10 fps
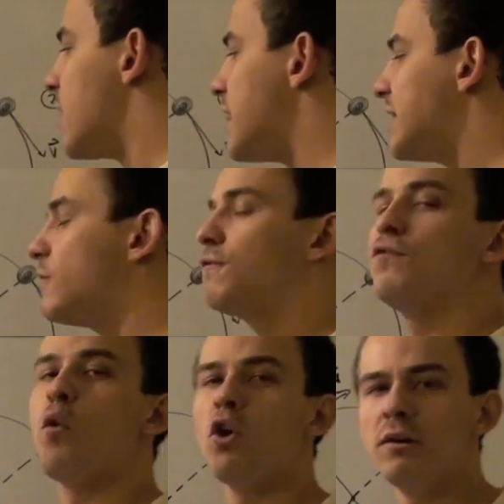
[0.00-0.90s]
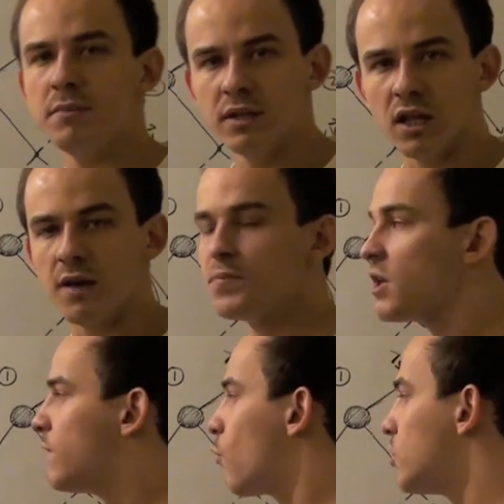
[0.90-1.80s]
Now the formula
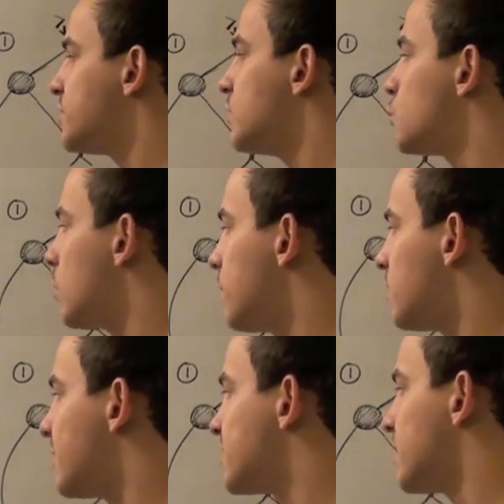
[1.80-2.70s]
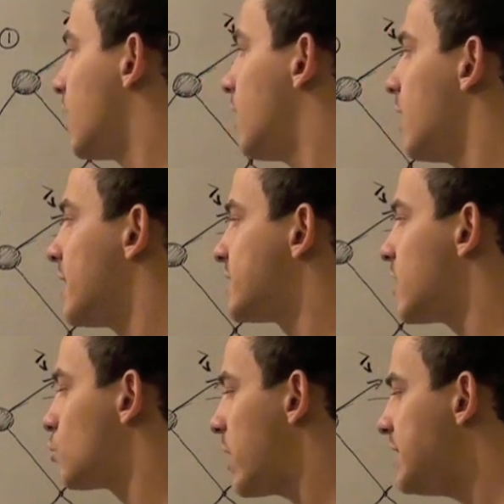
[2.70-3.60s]
for centripetal uh,
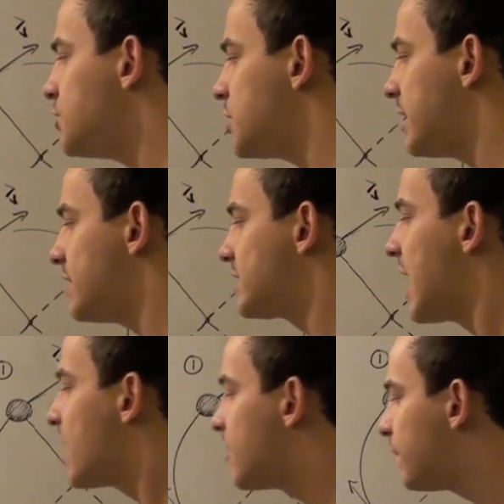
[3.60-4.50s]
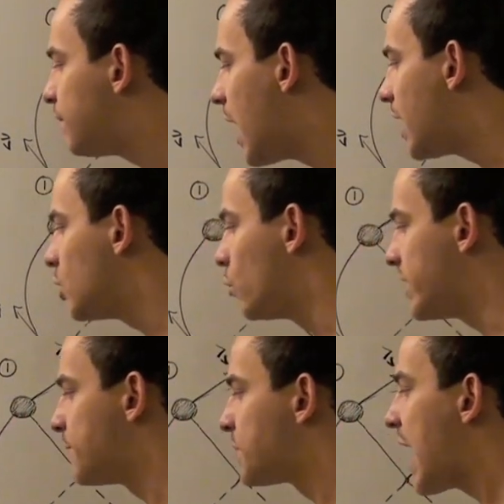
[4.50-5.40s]
acceleration is the
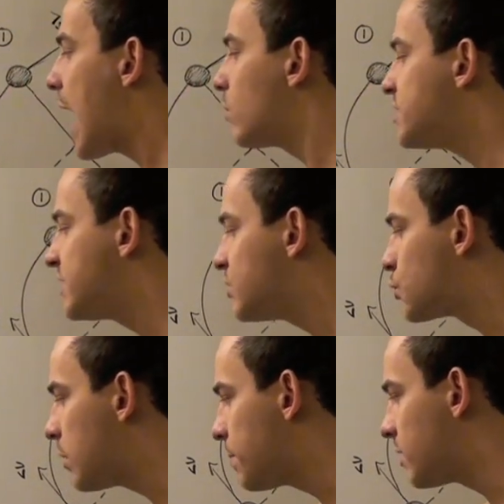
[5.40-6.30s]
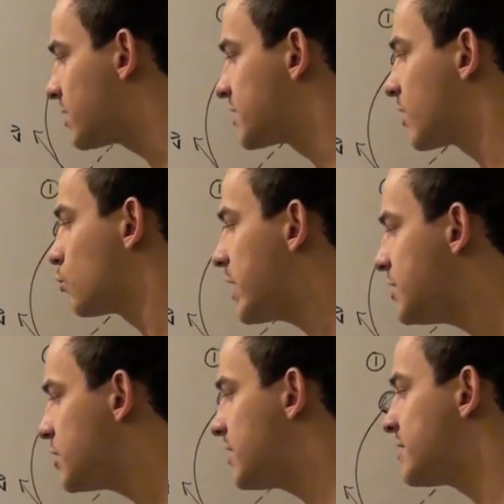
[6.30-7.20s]
following. Our centripetal
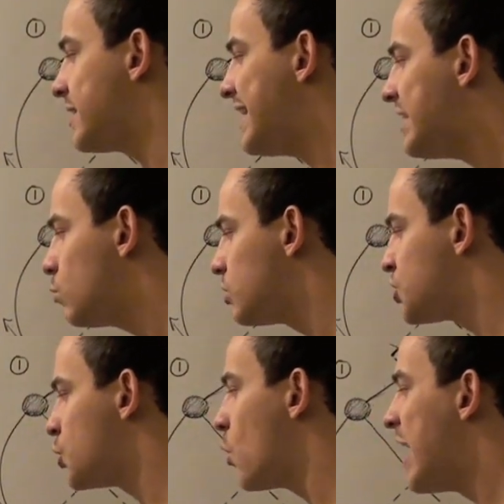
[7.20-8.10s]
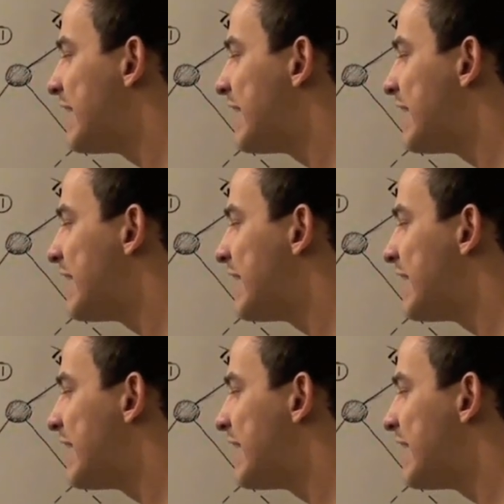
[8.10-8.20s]
acceleration is equal to